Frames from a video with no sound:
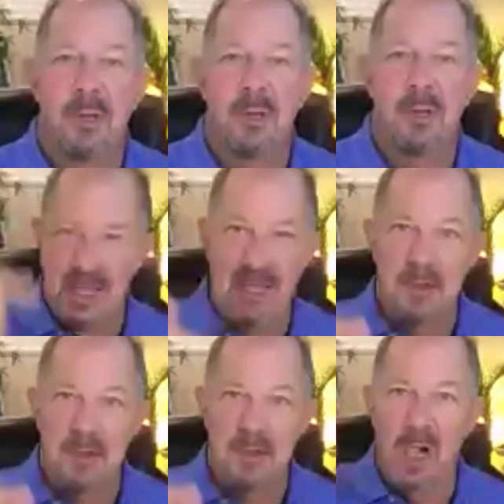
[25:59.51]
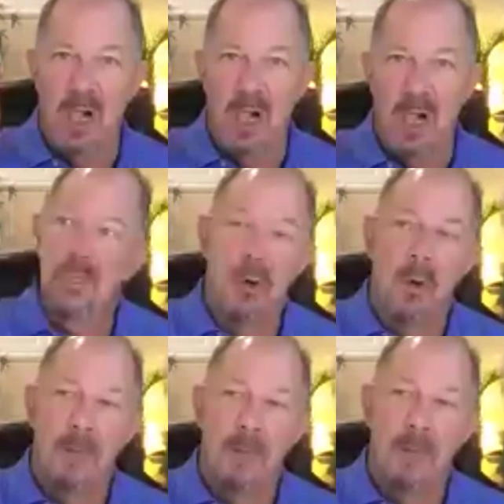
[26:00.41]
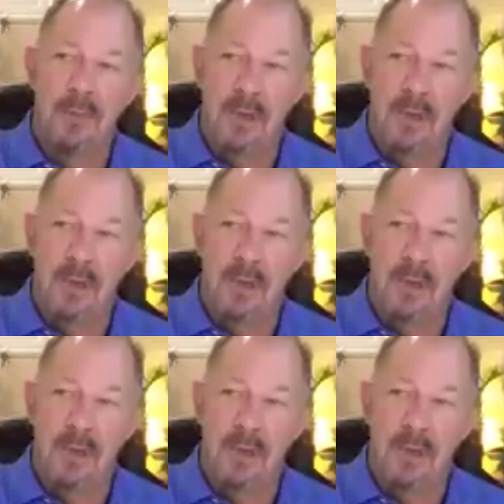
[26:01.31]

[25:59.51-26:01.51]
and then you select all of them, and you go up